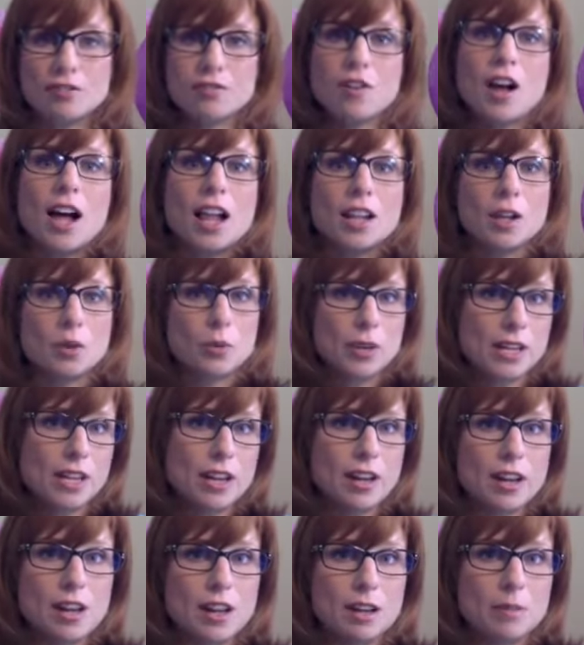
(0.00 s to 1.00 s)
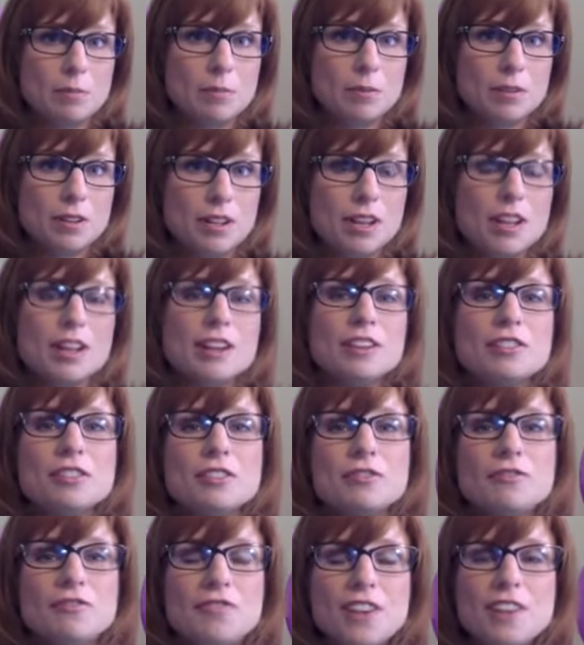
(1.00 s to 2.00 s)
following up.
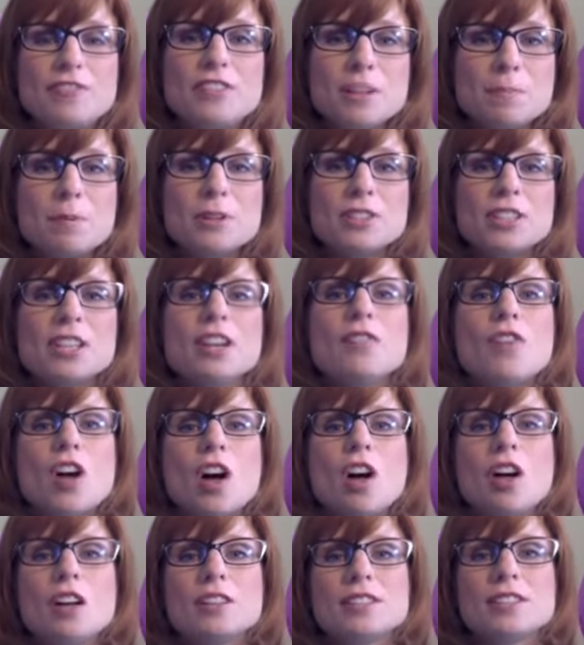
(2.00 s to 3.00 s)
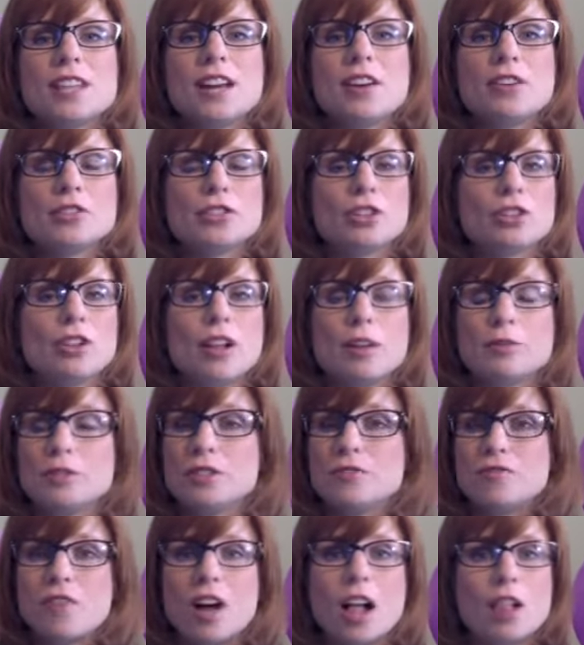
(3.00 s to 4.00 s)
fifty percent of all sales are closed
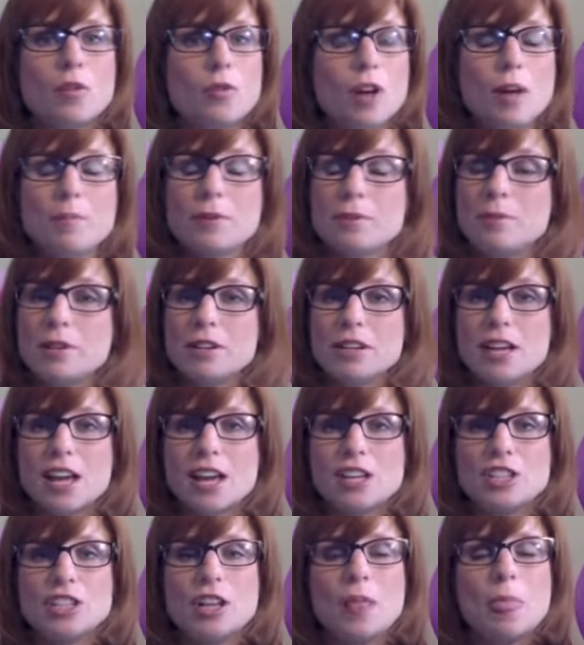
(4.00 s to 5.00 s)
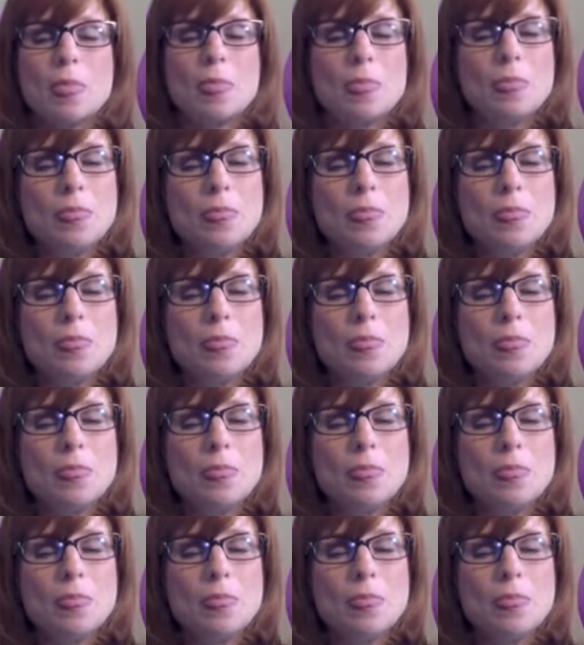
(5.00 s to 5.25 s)
in follow-up communication.